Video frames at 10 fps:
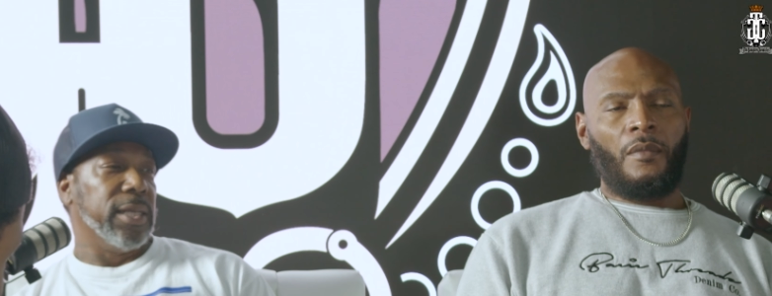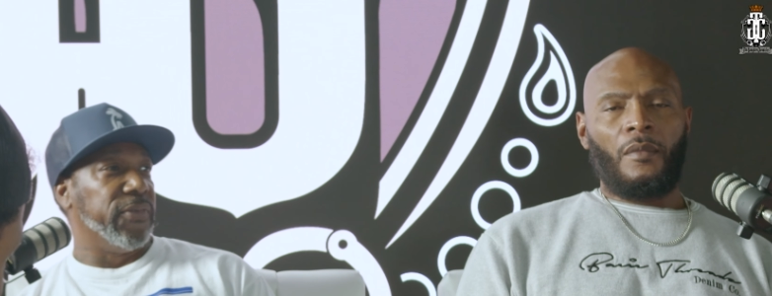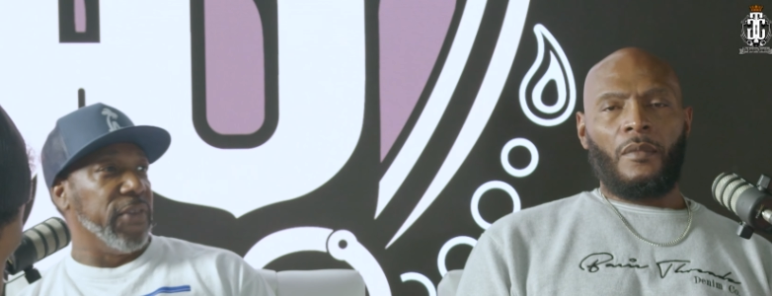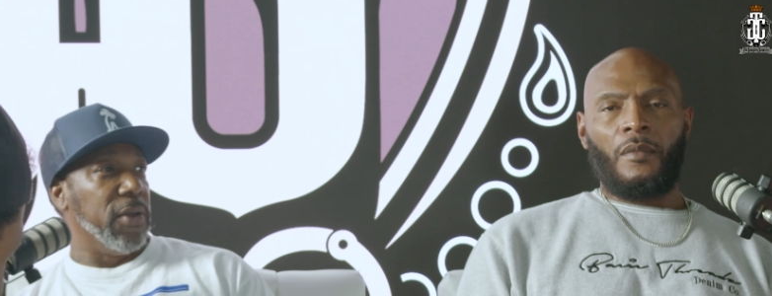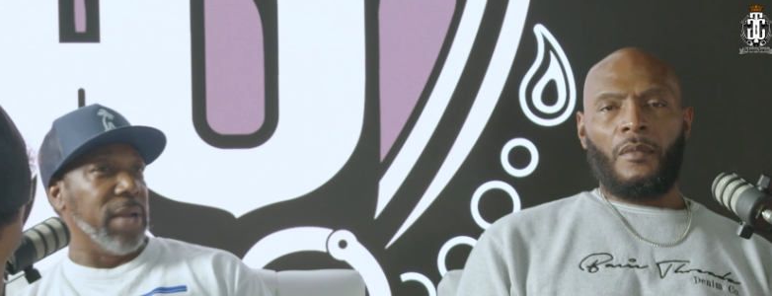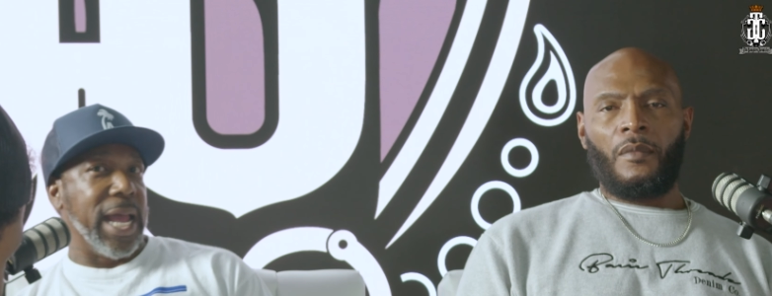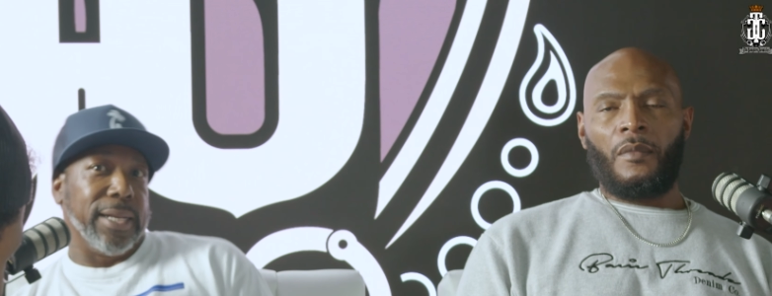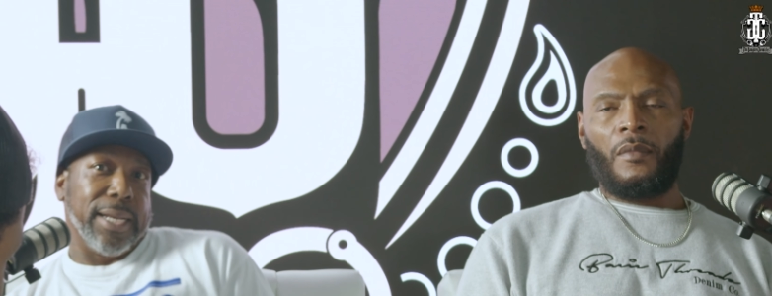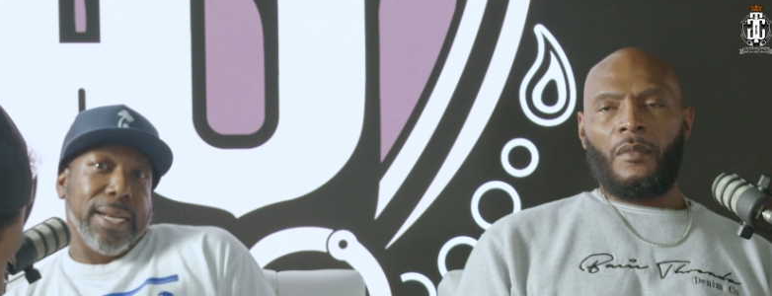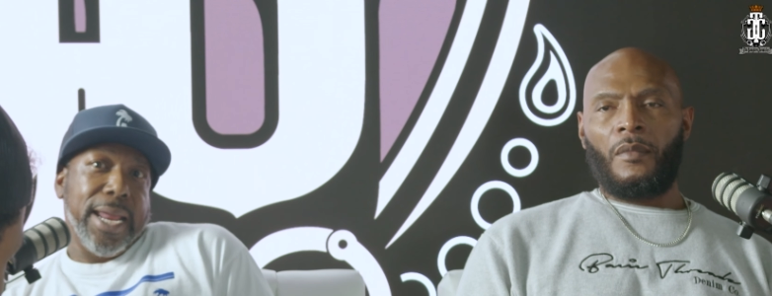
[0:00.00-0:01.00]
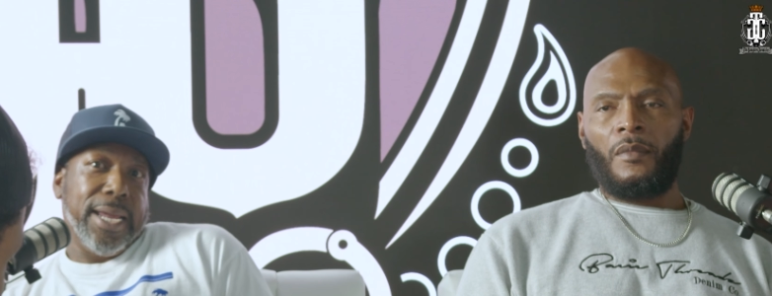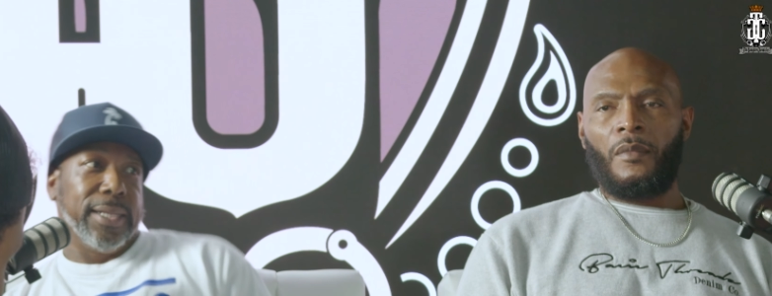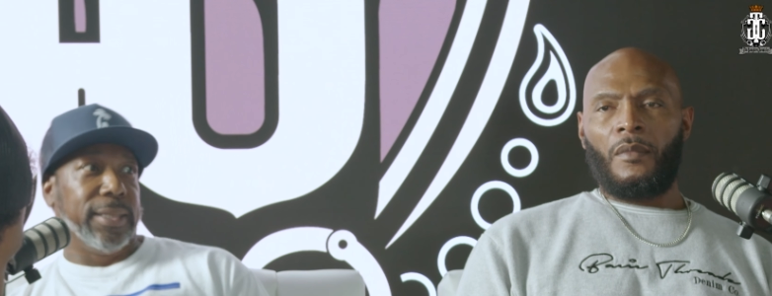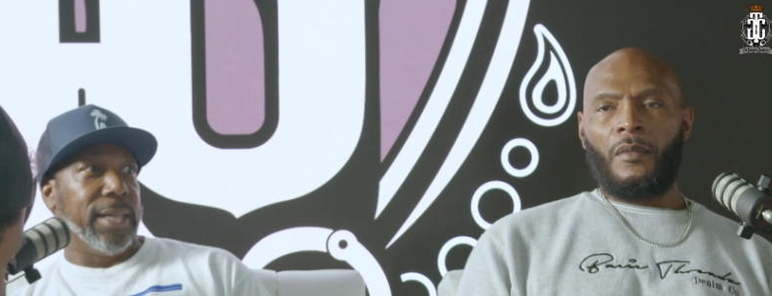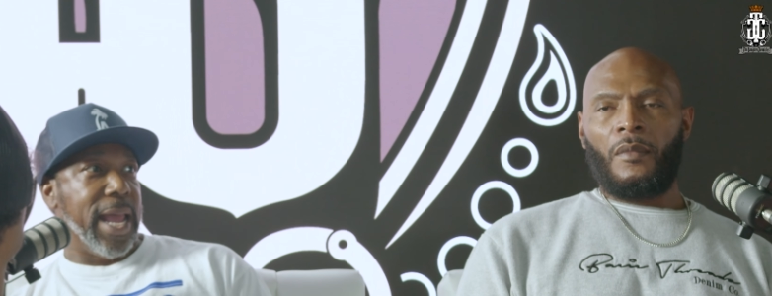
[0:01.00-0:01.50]
Speaker 1: feel like the
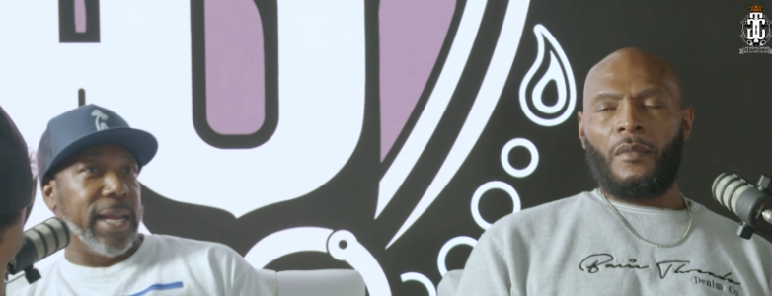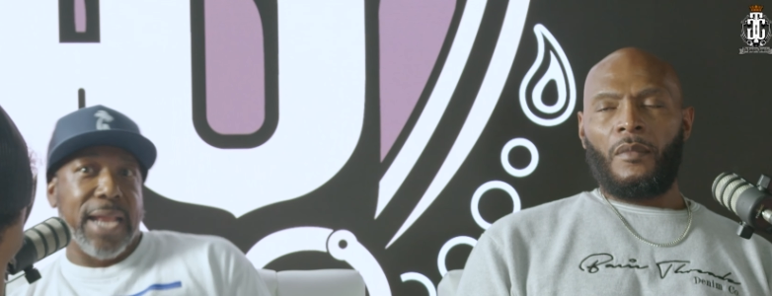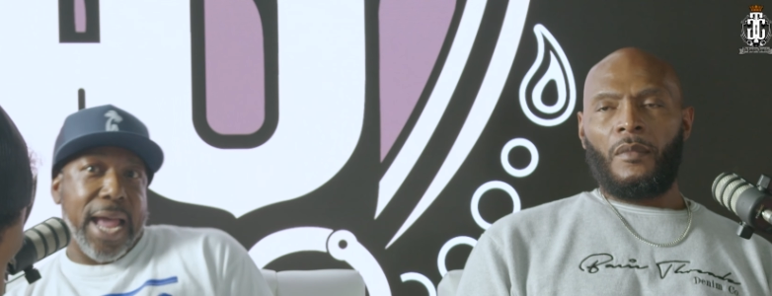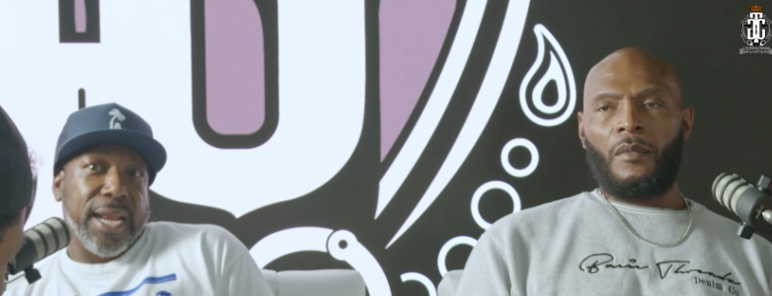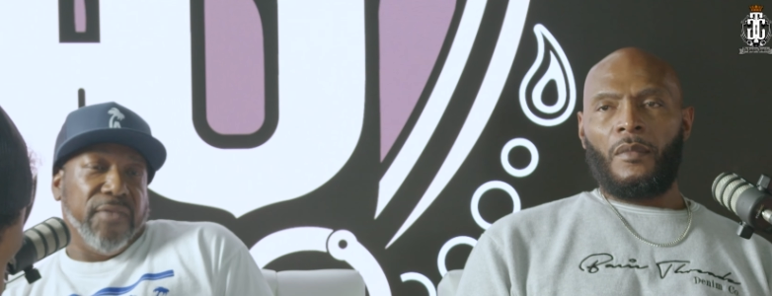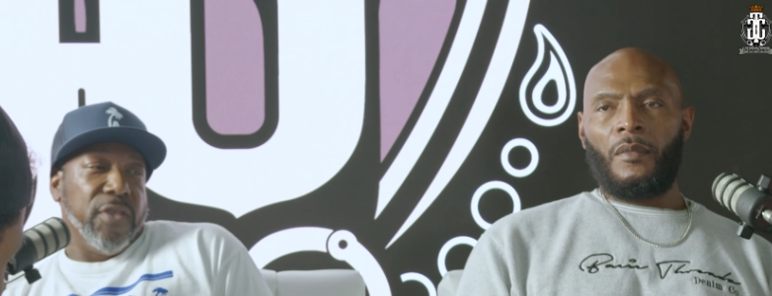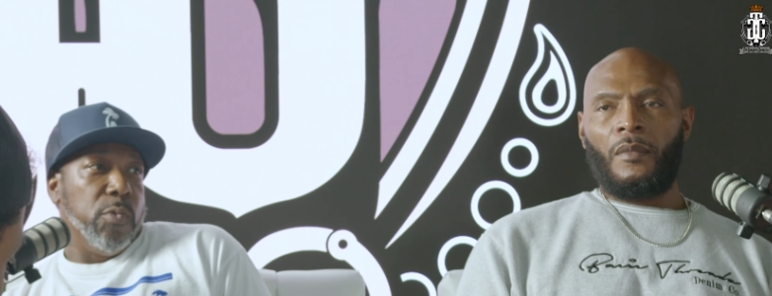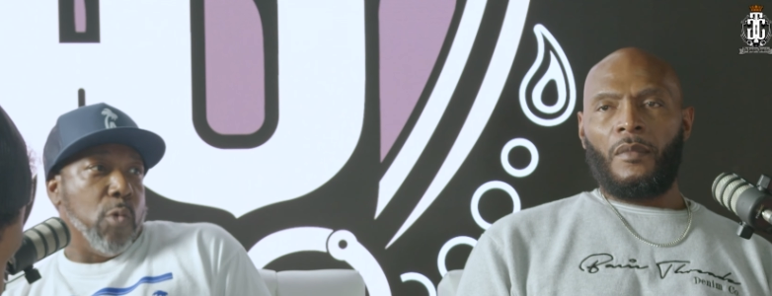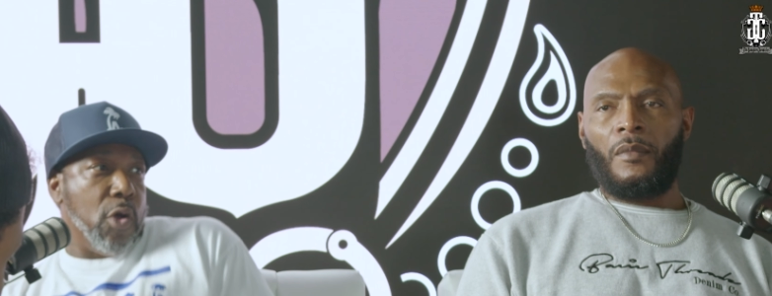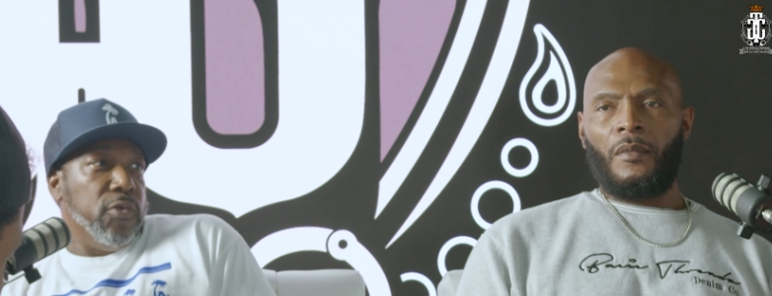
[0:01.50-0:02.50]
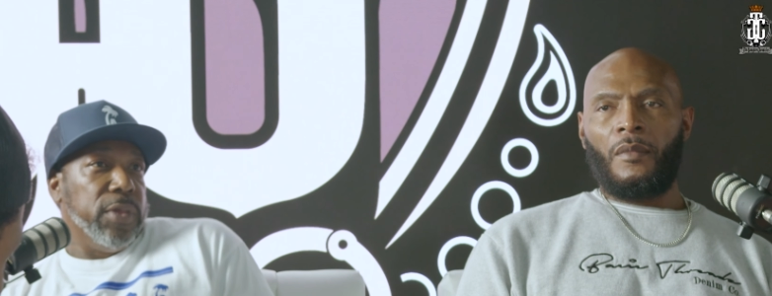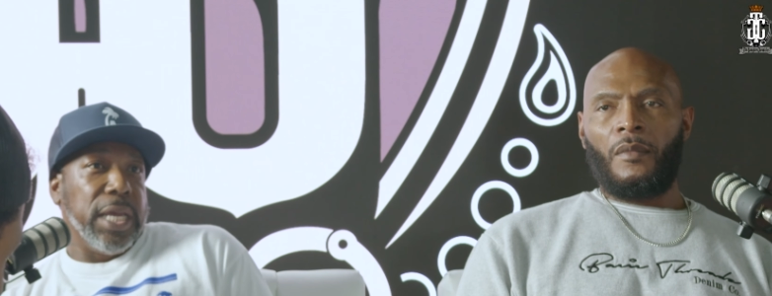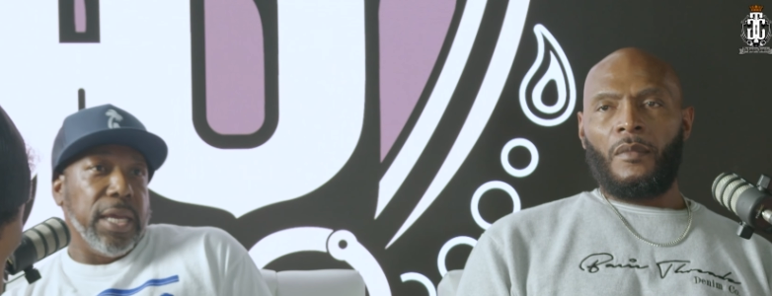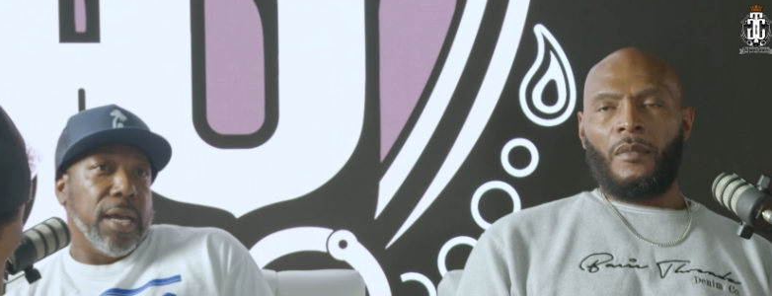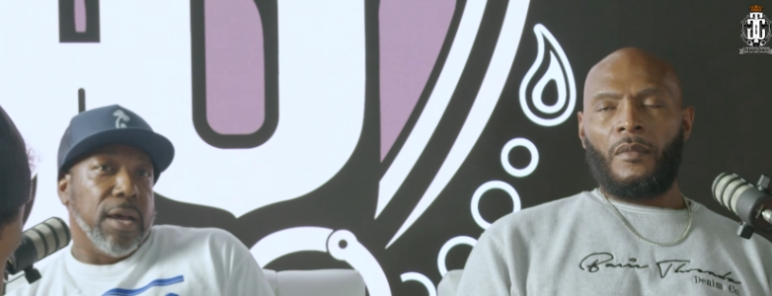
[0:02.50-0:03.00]
it's like not even worthy